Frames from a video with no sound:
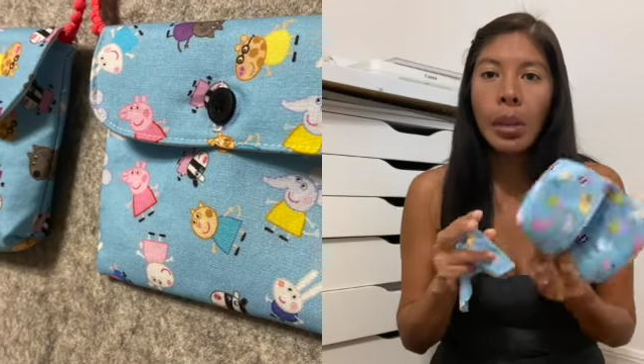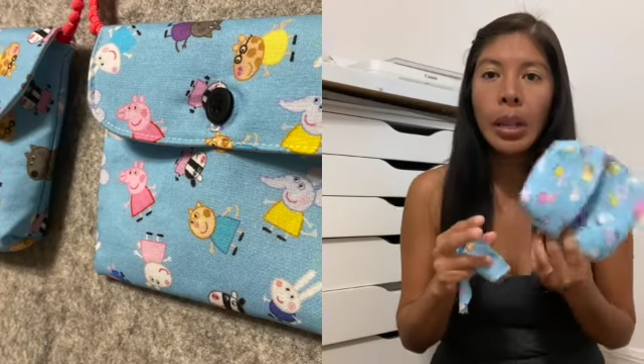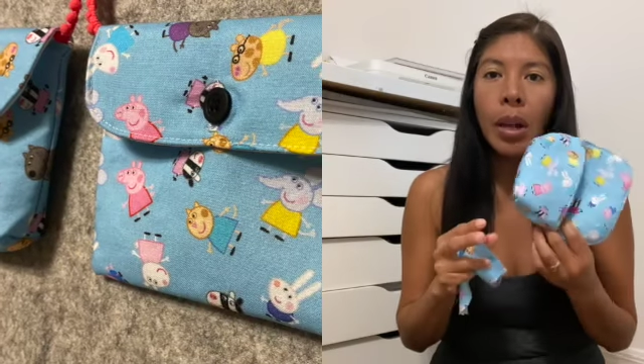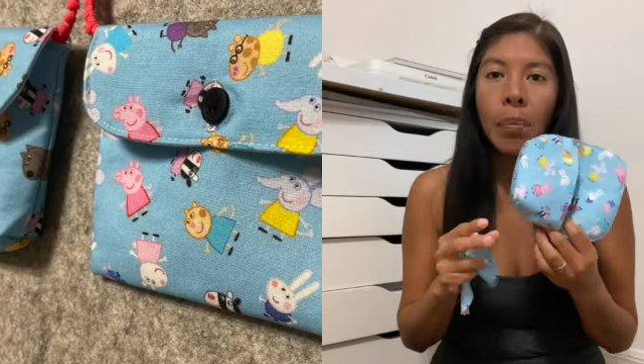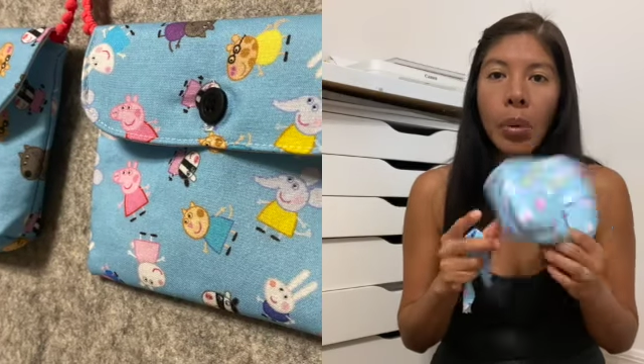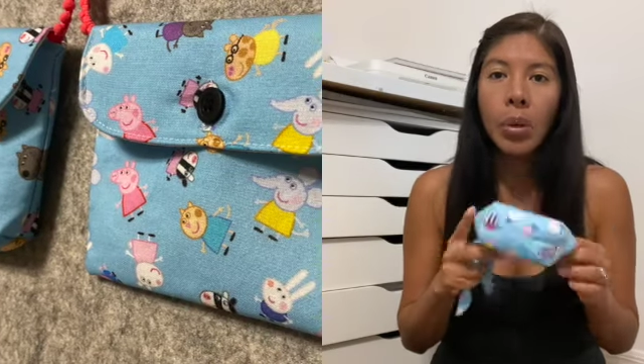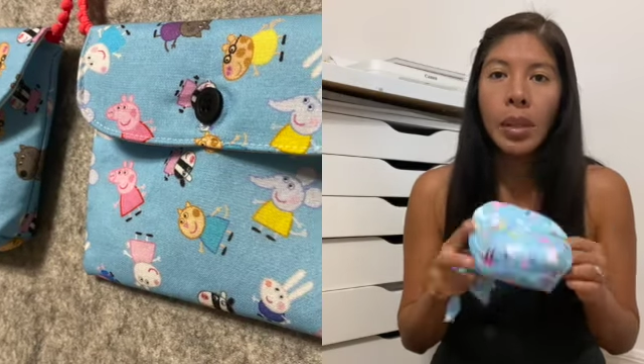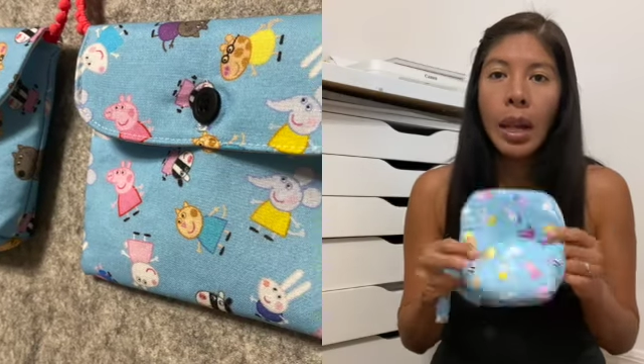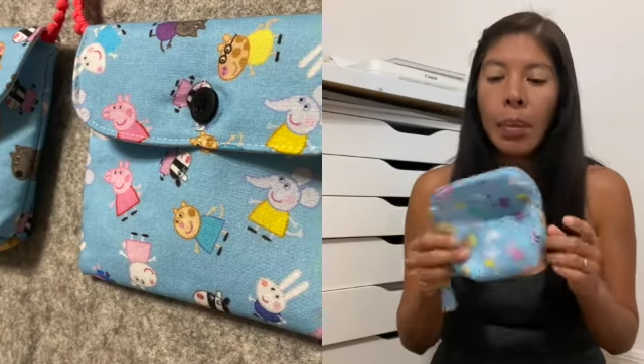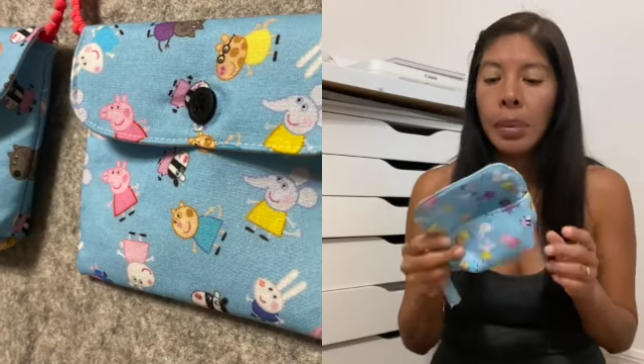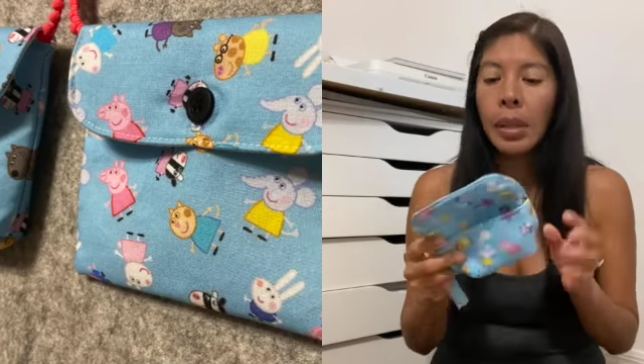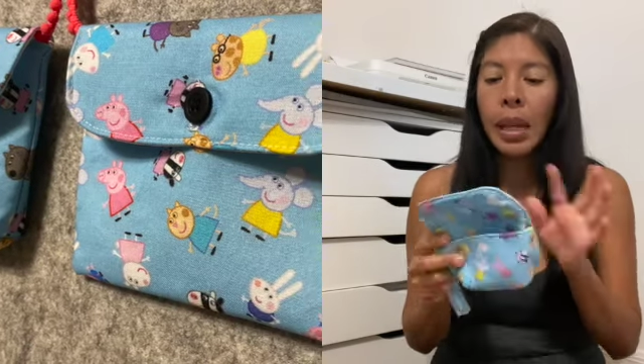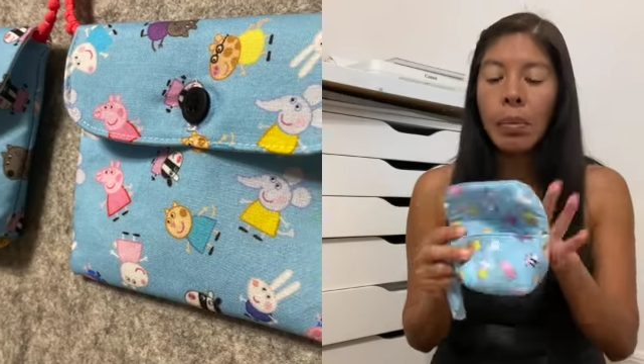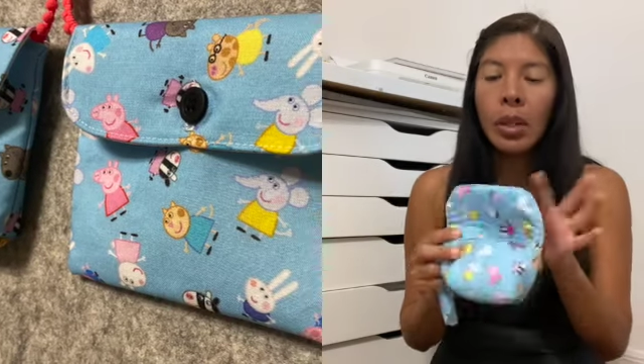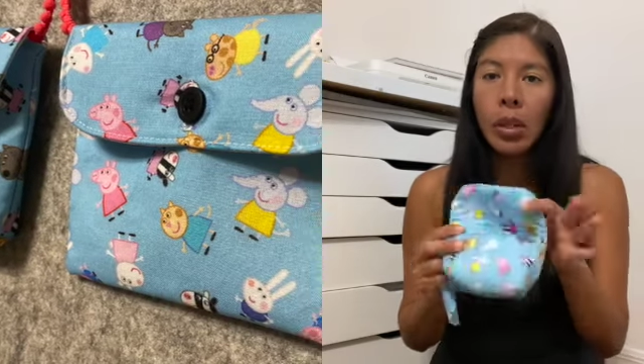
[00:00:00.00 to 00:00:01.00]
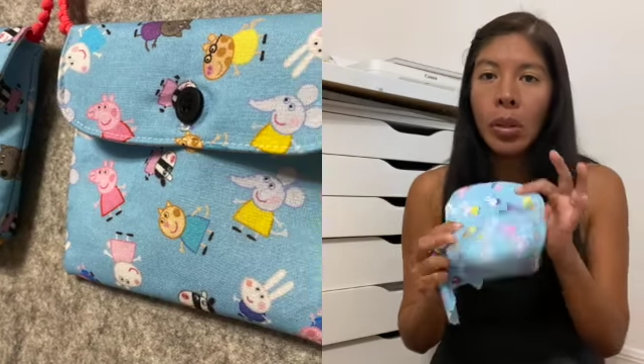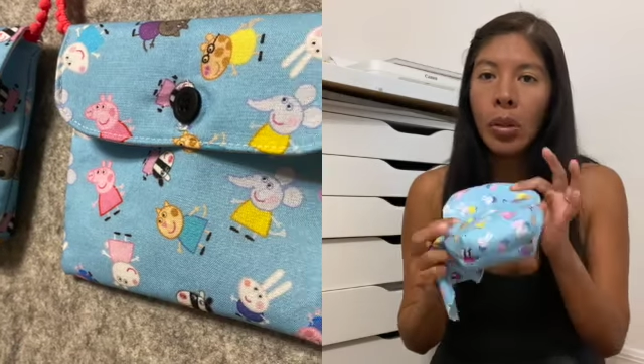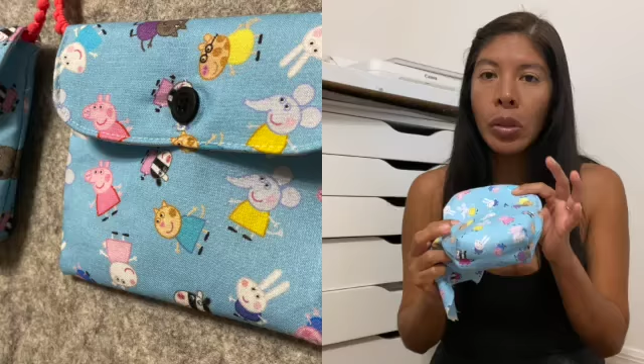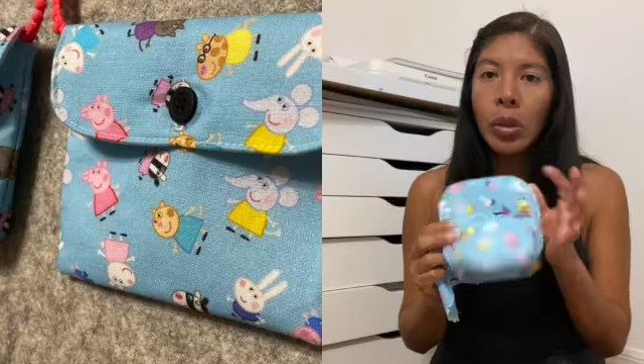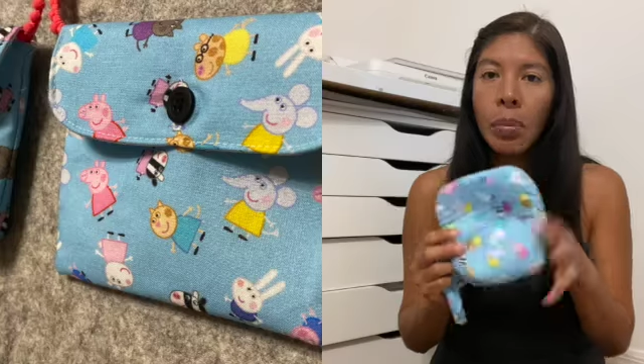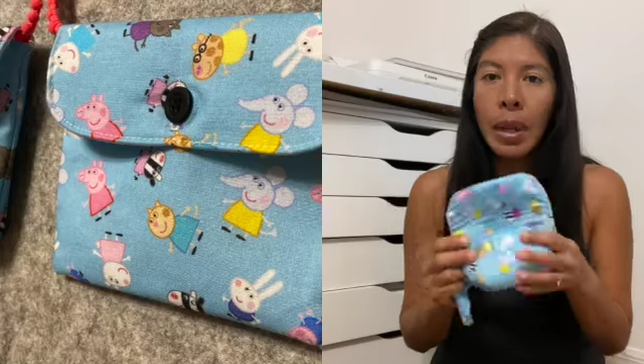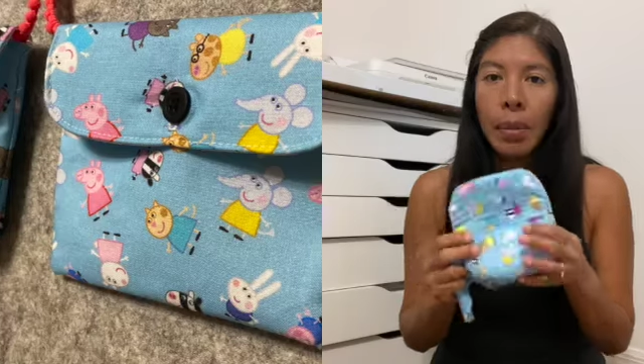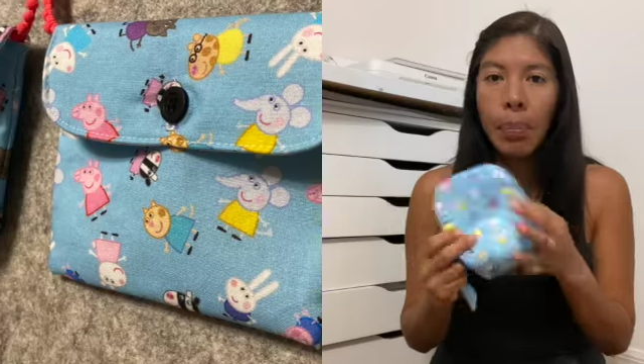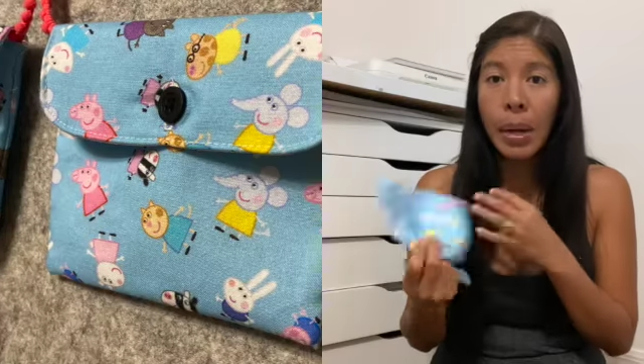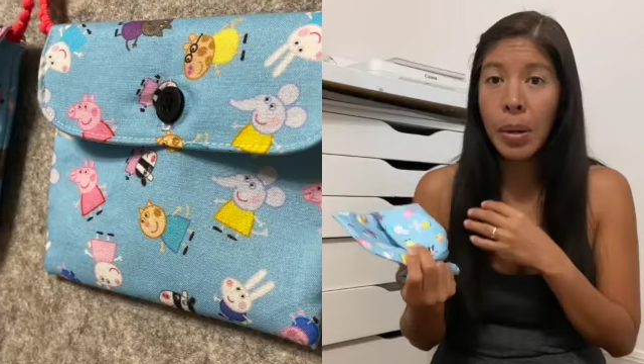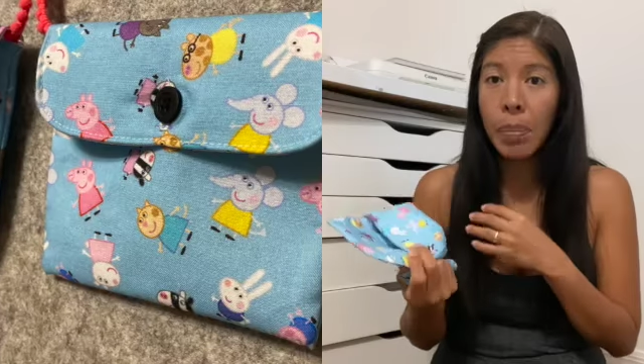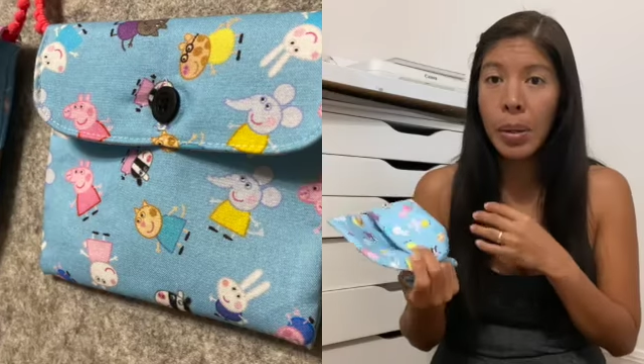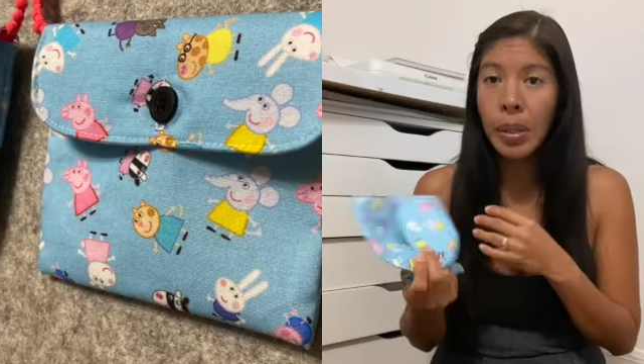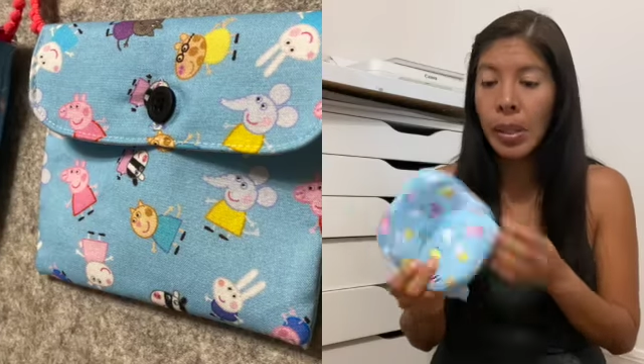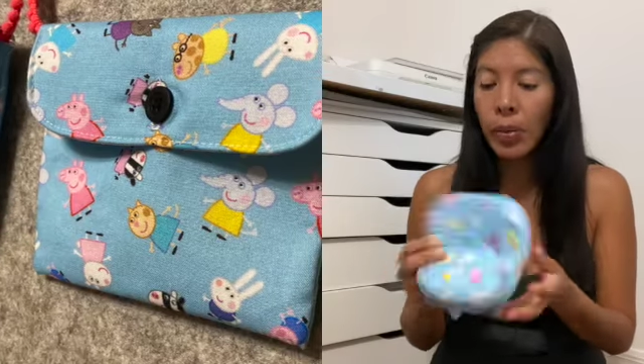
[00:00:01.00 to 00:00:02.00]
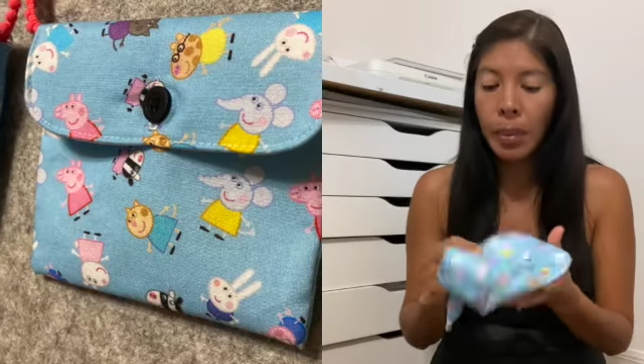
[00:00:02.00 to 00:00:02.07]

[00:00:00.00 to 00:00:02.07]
and making different patterns because I need